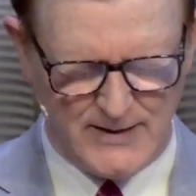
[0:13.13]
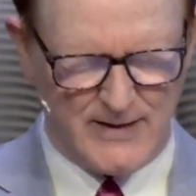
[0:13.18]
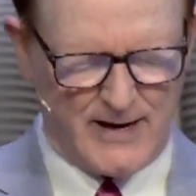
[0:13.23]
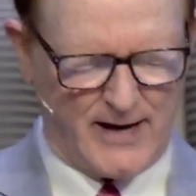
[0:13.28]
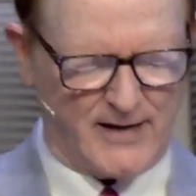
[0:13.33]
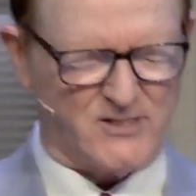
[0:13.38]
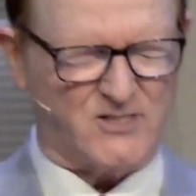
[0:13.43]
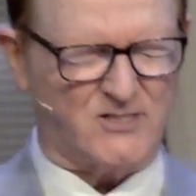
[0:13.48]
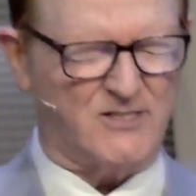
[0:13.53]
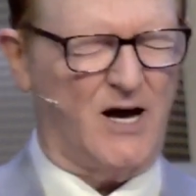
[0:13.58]

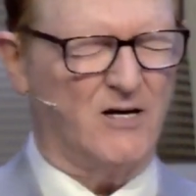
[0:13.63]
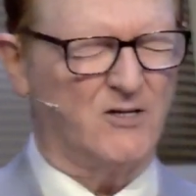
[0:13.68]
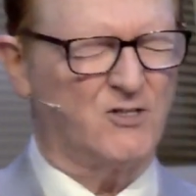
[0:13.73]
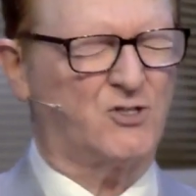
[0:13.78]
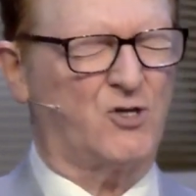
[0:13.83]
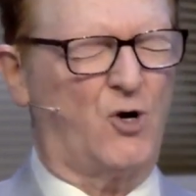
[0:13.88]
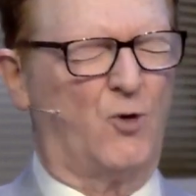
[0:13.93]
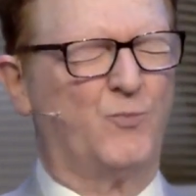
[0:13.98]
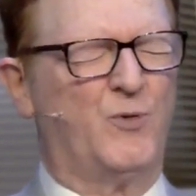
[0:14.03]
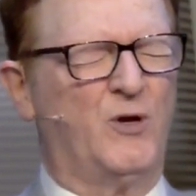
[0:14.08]
has sung
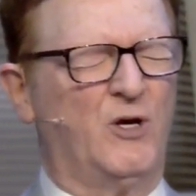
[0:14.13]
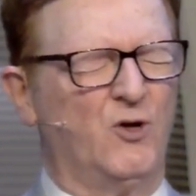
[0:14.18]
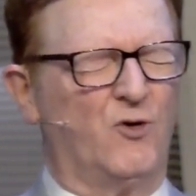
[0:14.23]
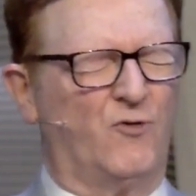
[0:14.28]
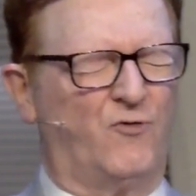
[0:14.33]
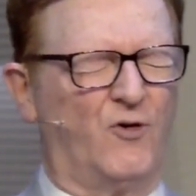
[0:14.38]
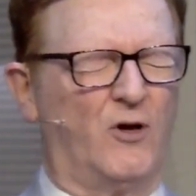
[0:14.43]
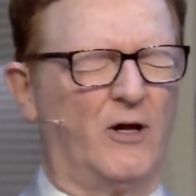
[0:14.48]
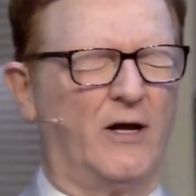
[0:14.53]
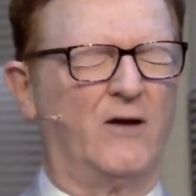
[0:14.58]
so
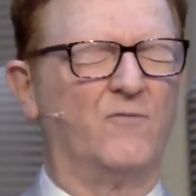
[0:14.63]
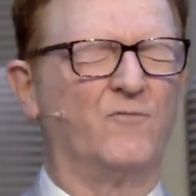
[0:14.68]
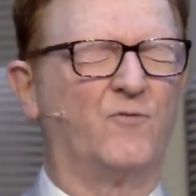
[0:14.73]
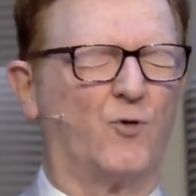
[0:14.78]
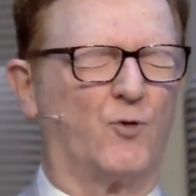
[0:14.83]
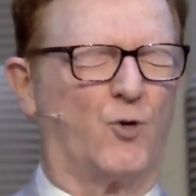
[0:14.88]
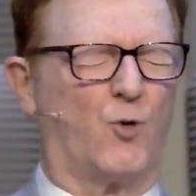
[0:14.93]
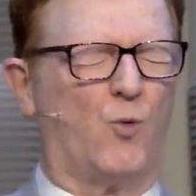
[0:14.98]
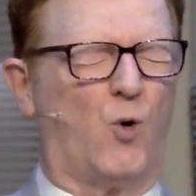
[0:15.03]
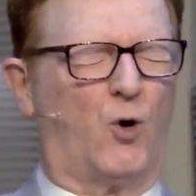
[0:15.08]
beautifully and
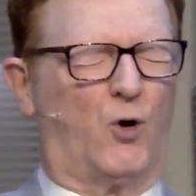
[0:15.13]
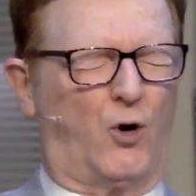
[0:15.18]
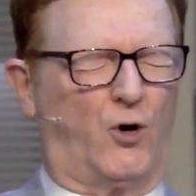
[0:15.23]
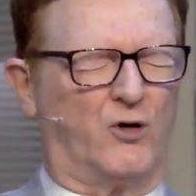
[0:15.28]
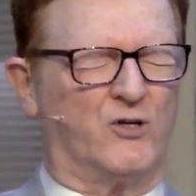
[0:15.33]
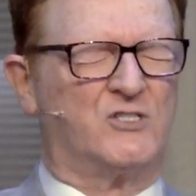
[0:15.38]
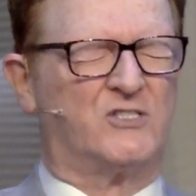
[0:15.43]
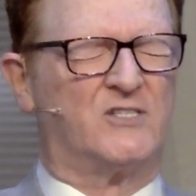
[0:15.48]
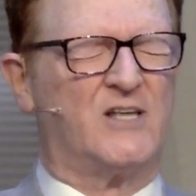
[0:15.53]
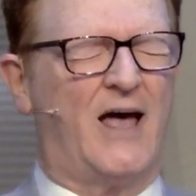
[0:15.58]
for the
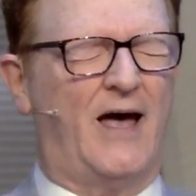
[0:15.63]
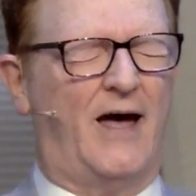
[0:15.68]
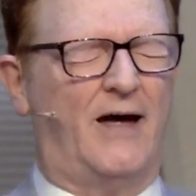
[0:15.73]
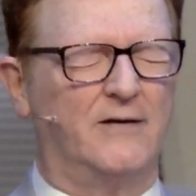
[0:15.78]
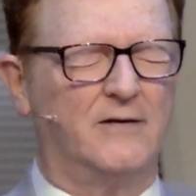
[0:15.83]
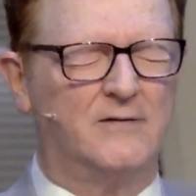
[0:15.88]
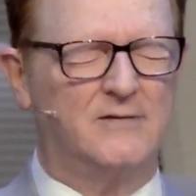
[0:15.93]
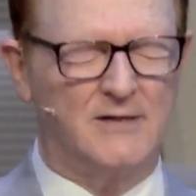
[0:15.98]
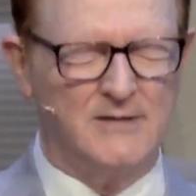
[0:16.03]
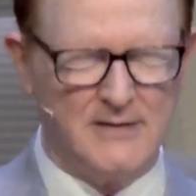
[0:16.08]
words
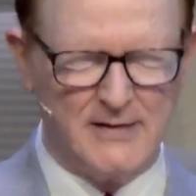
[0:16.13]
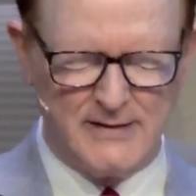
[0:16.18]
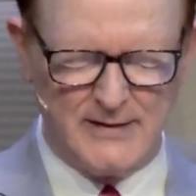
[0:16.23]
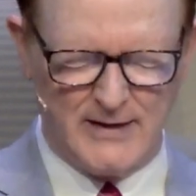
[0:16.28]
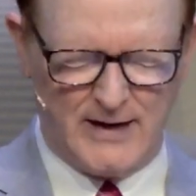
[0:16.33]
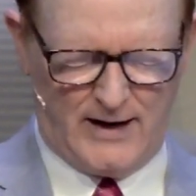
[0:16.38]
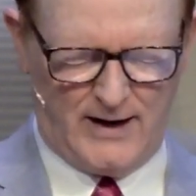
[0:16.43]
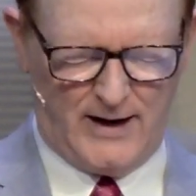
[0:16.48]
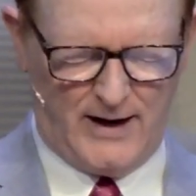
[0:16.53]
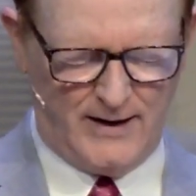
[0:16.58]
that
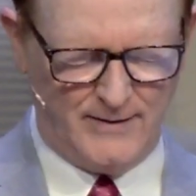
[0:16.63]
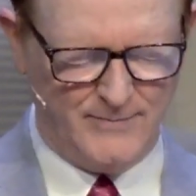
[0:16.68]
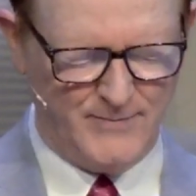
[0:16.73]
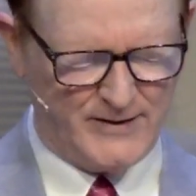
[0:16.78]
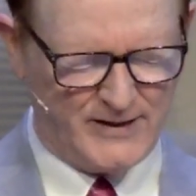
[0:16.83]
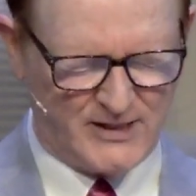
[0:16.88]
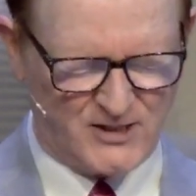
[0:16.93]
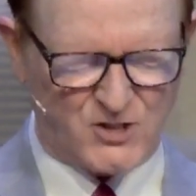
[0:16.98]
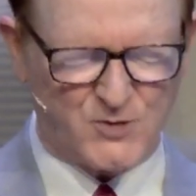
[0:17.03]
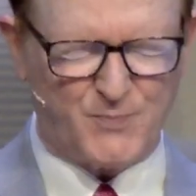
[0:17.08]

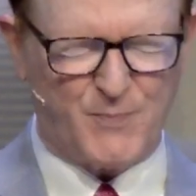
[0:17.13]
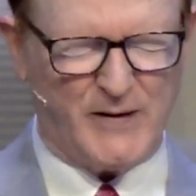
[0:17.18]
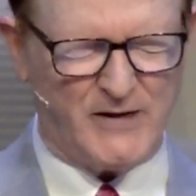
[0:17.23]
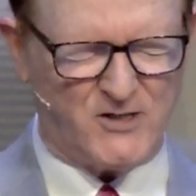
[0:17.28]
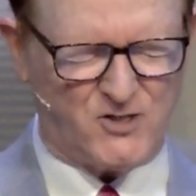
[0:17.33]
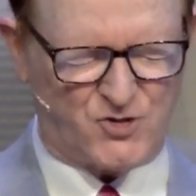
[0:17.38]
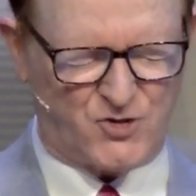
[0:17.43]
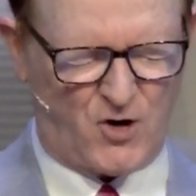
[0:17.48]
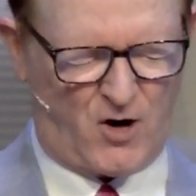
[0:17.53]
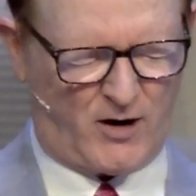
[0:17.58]
it
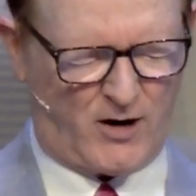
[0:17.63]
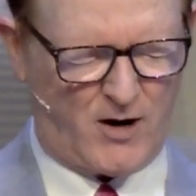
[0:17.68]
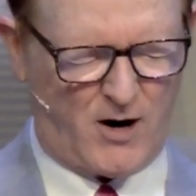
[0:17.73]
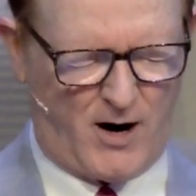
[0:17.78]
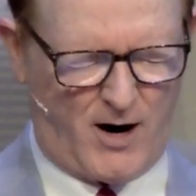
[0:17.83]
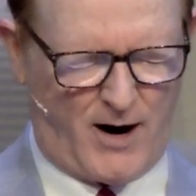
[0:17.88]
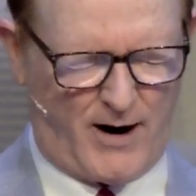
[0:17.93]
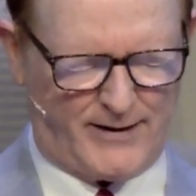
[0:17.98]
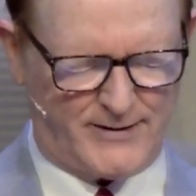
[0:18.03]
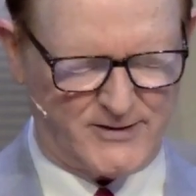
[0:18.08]
speaks to our
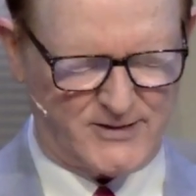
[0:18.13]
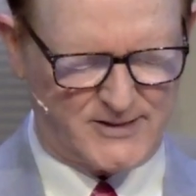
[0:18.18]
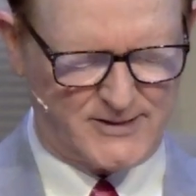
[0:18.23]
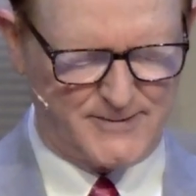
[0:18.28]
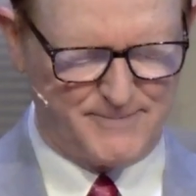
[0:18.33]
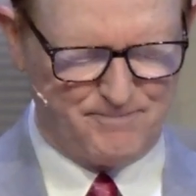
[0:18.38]
hearts.